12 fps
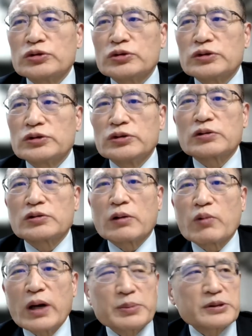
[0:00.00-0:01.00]
the nuclear
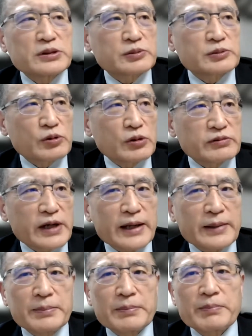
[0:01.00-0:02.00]
weapons program.